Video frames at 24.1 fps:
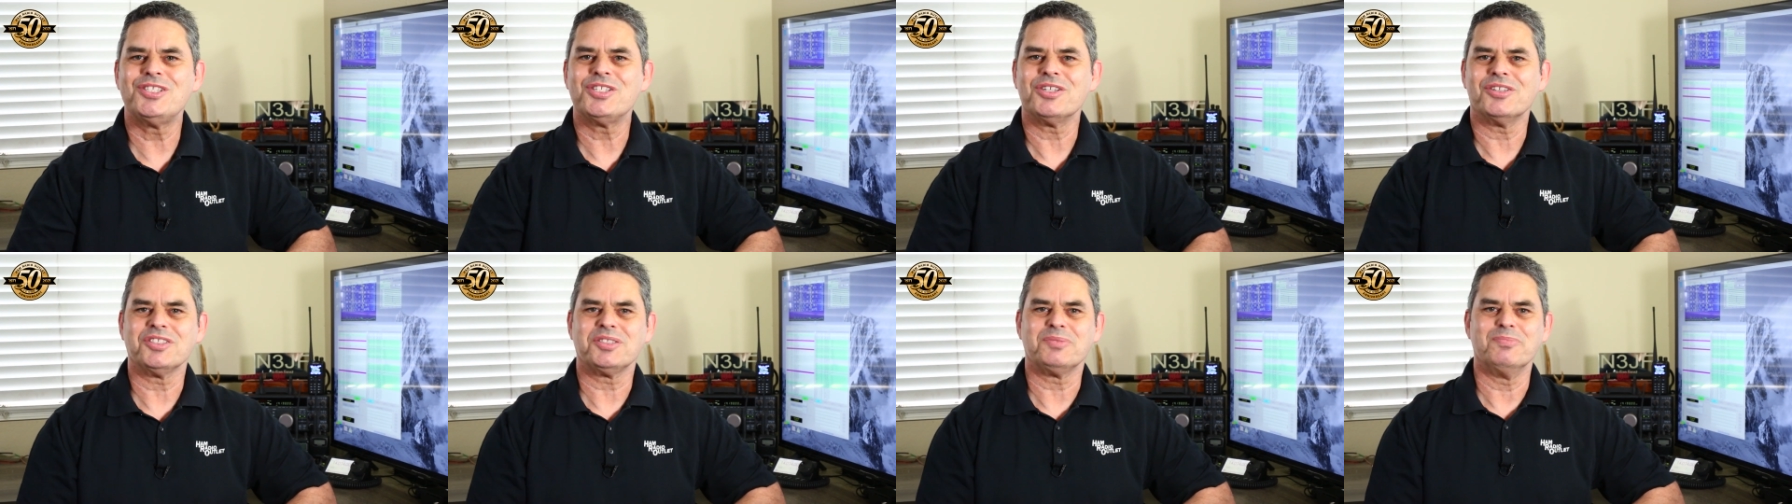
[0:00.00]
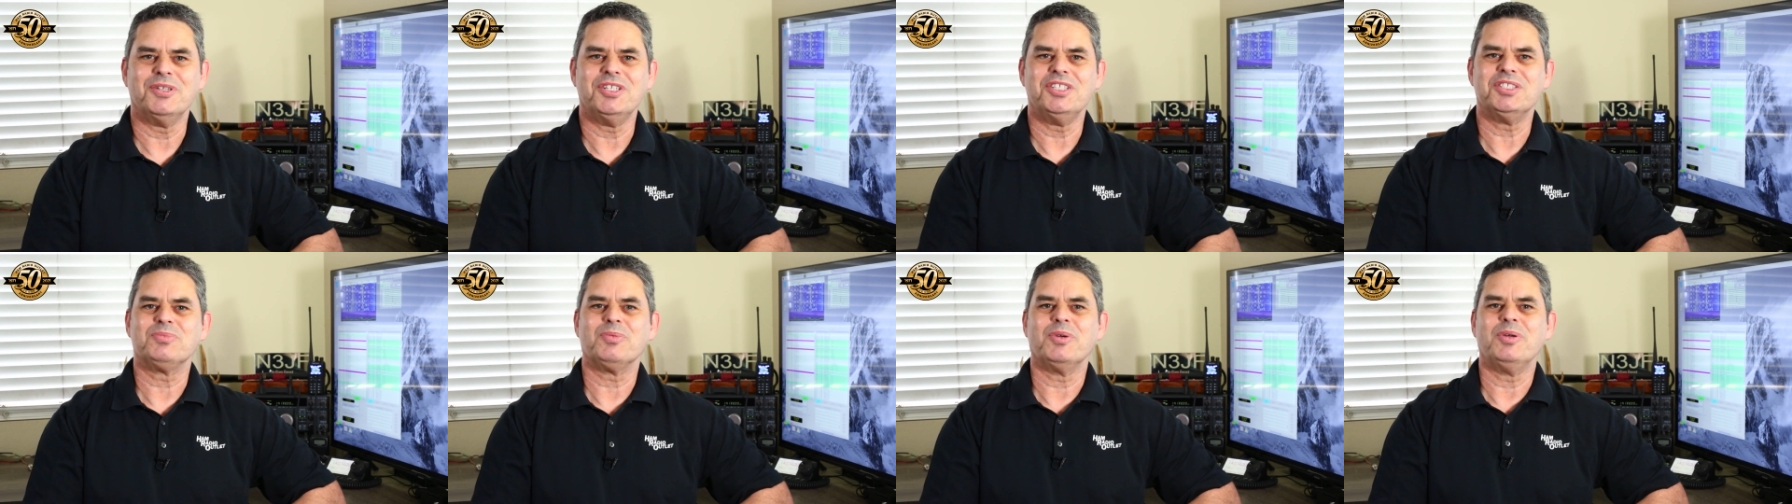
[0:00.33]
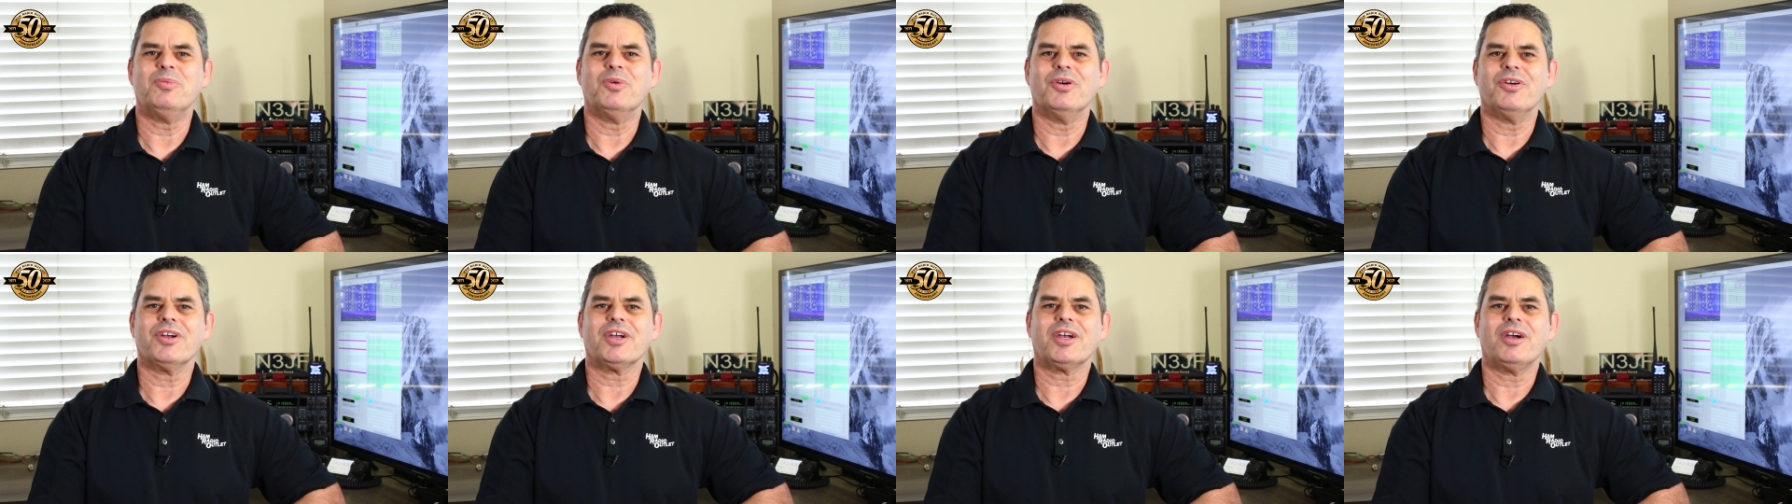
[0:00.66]
toss means we
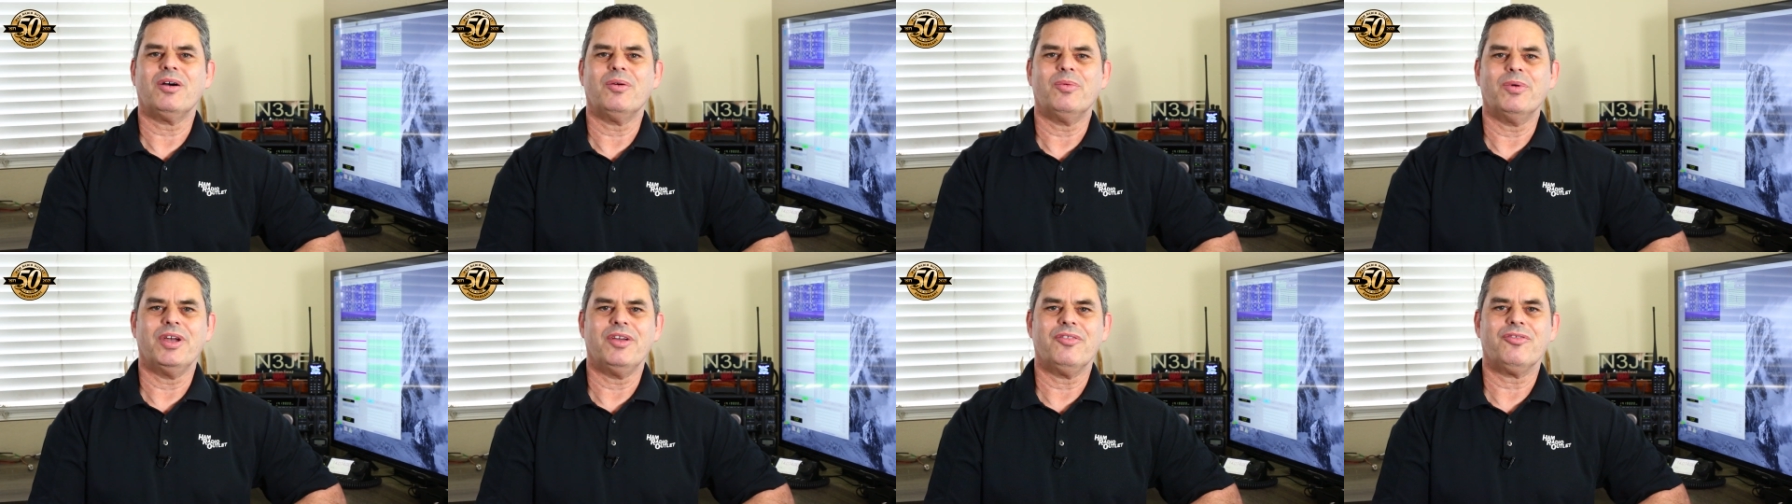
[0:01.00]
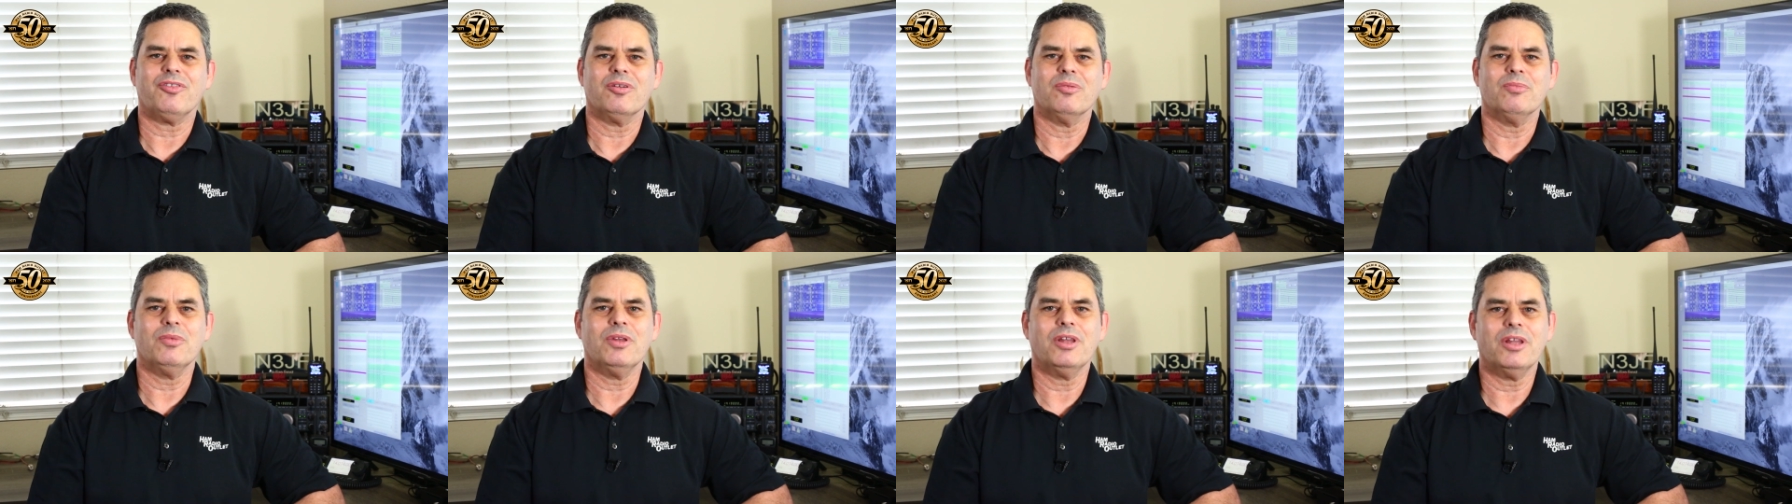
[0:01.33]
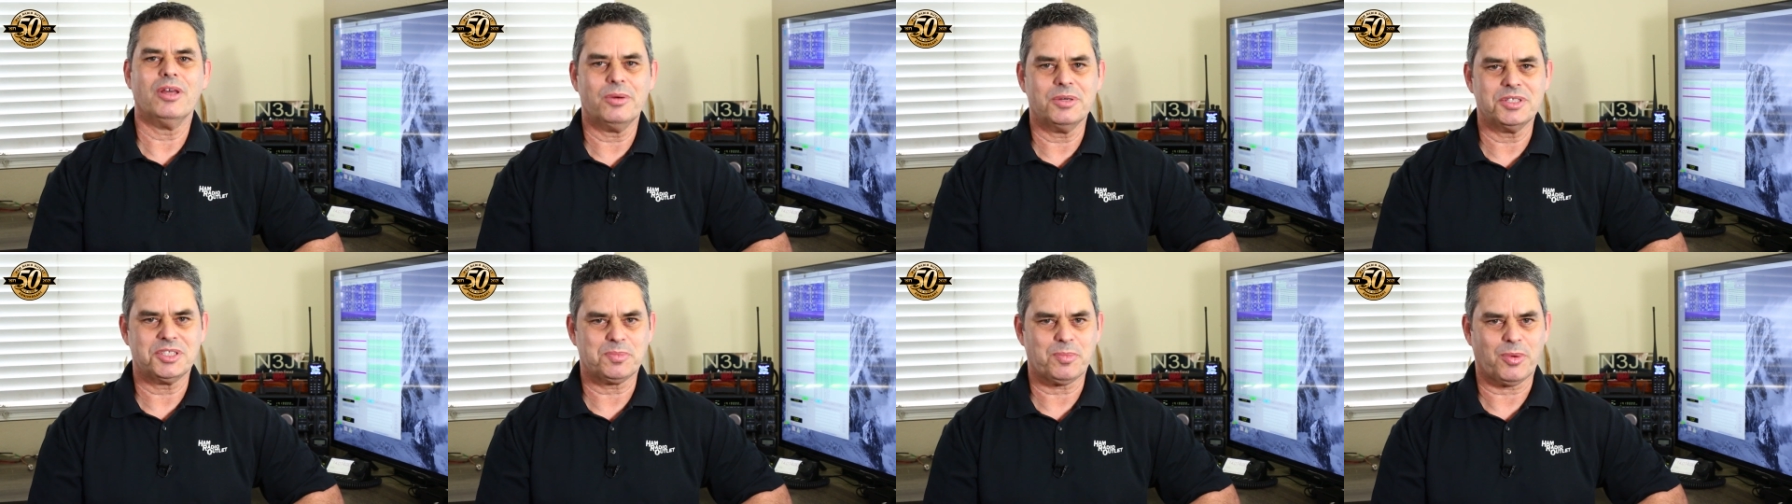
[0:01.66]
work our way from
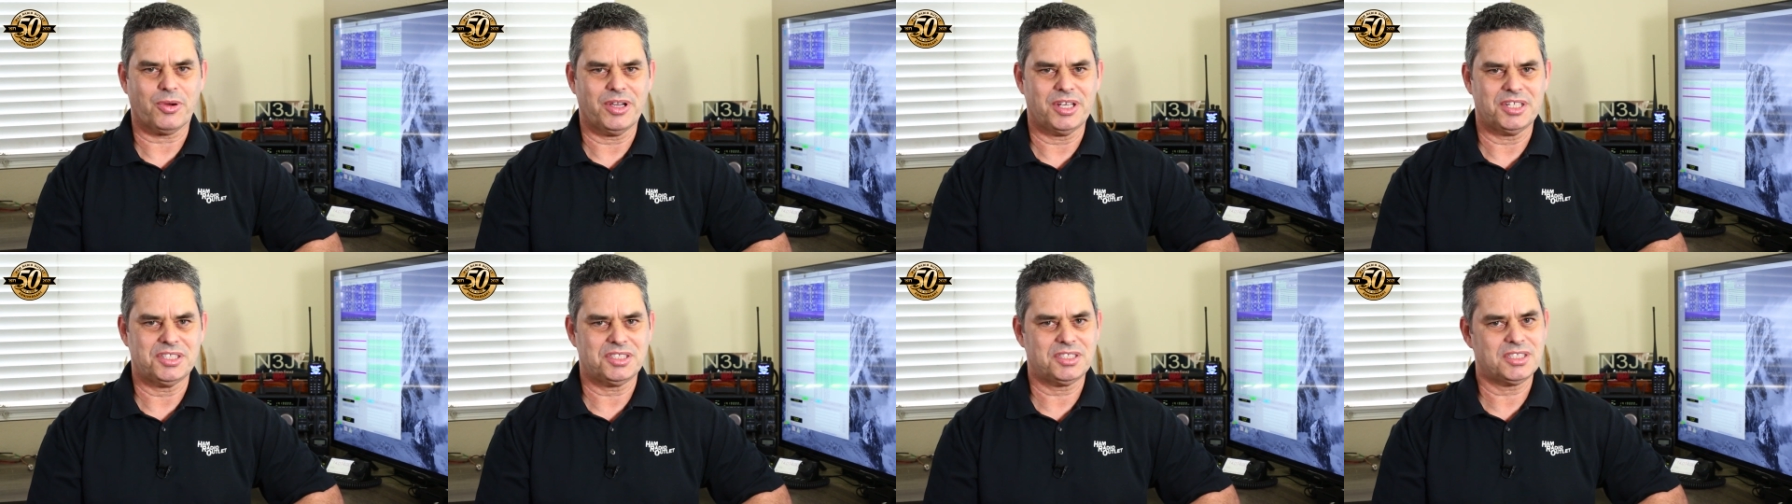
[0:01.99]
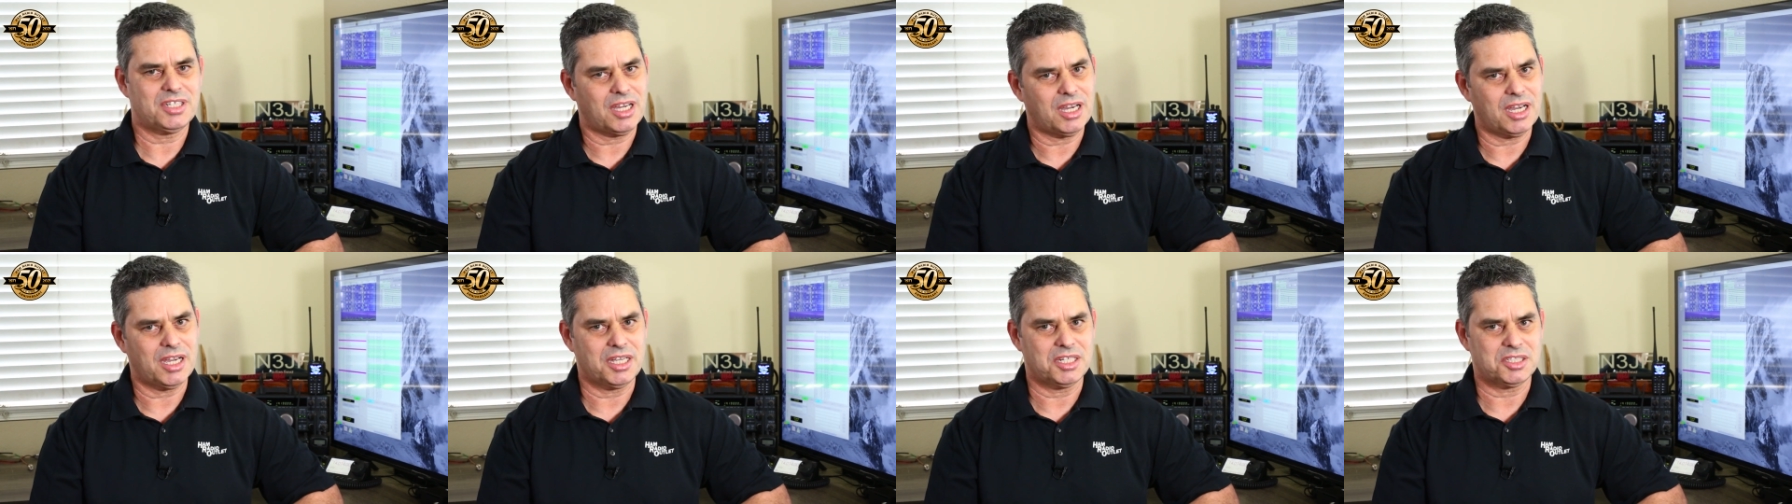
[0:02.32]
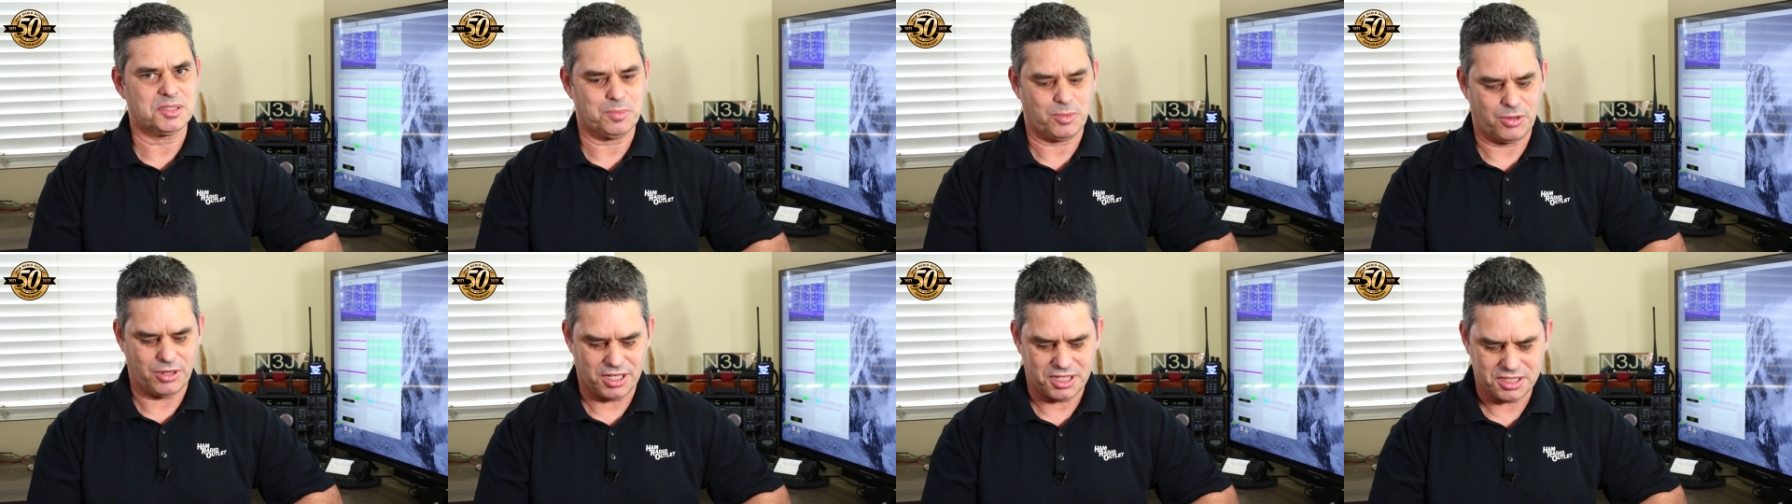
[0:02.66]
lowest price to
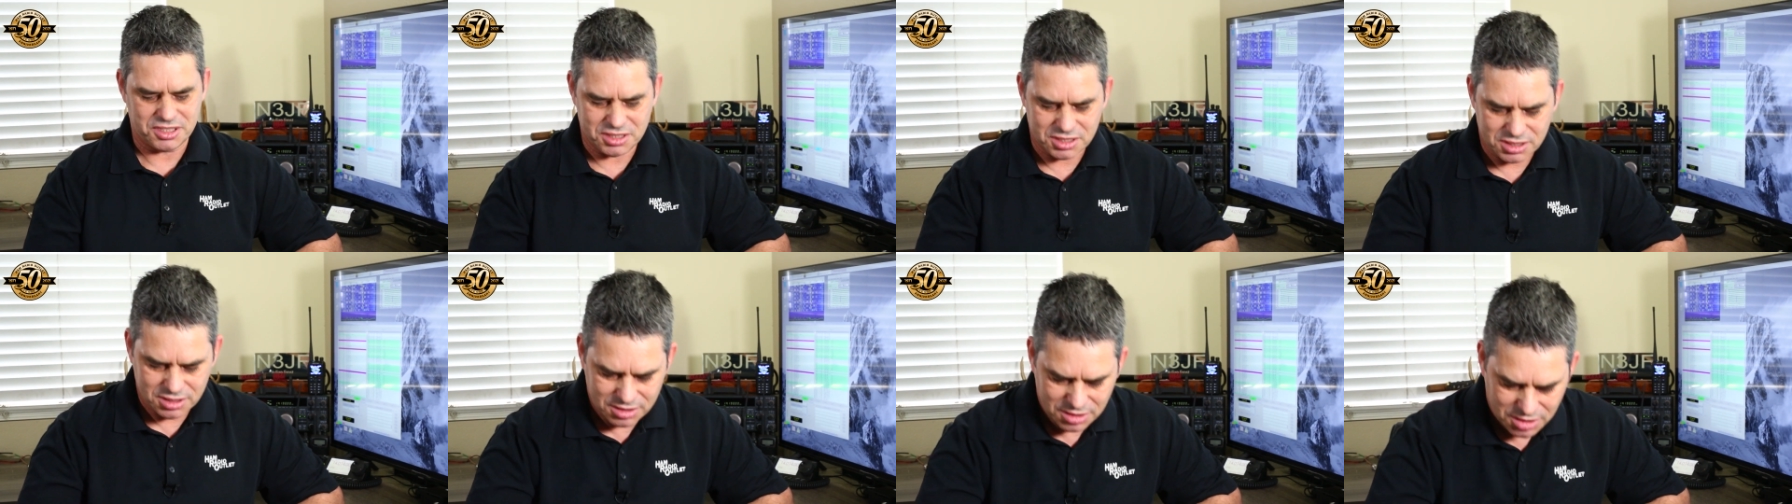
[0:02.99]
highest price,